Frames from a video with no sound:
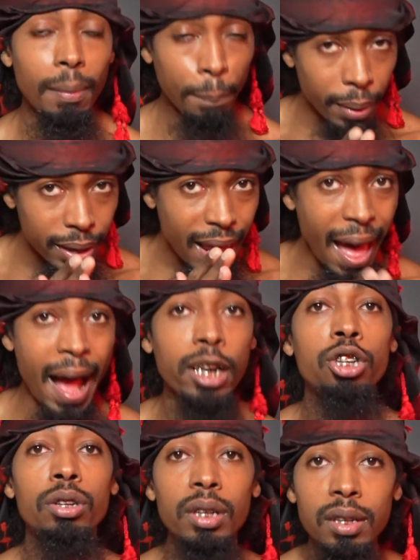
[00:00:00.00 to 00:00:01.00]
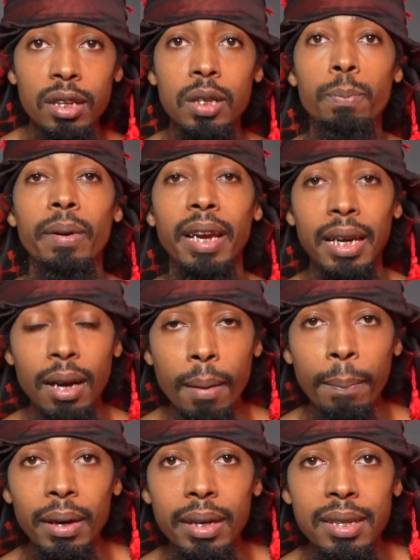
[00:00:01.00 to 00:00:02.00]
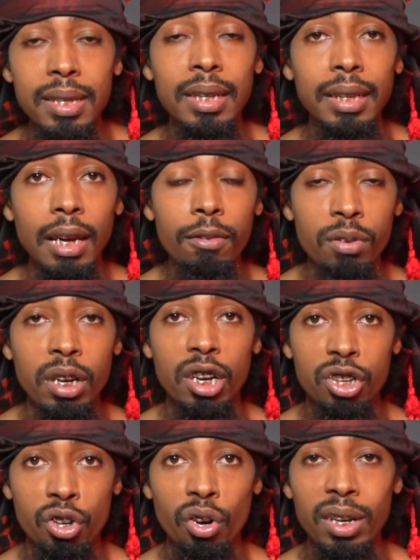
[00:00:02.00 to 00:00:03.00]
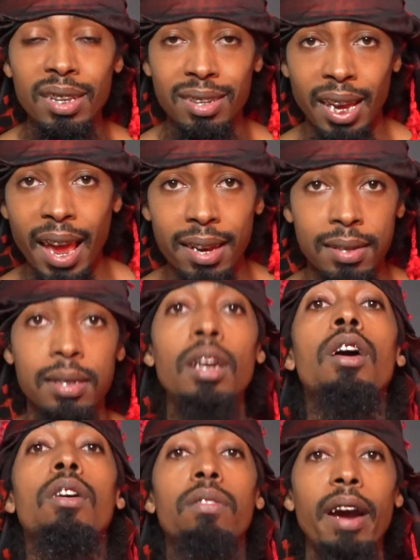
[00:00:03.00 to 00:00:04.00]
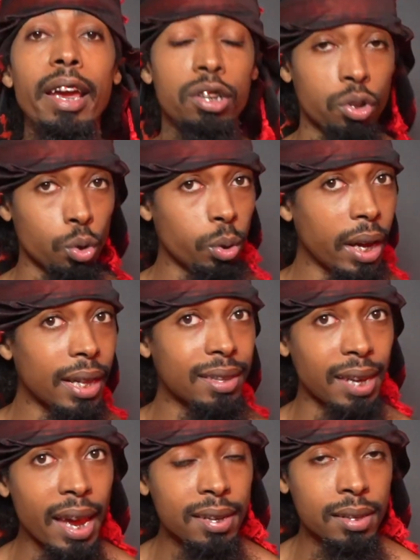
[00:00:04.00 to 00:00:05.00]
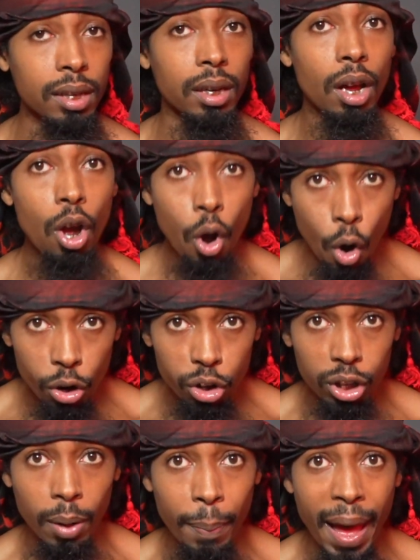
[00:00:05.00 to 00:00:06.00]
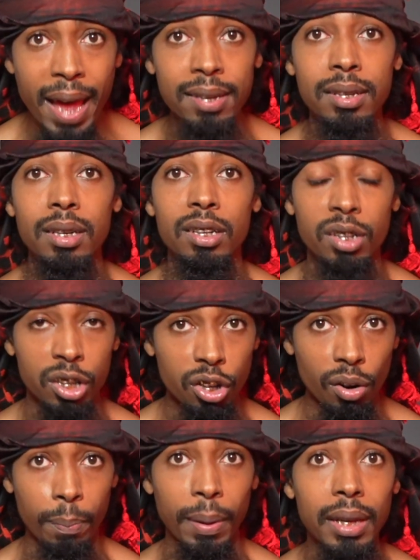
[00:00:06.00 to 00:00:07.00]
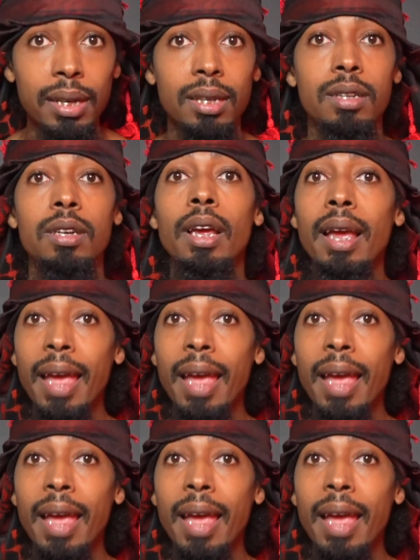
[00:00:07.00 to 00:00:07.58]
but actually displayed ability given a certain test, right? So you get tested on your capacities and your abilities.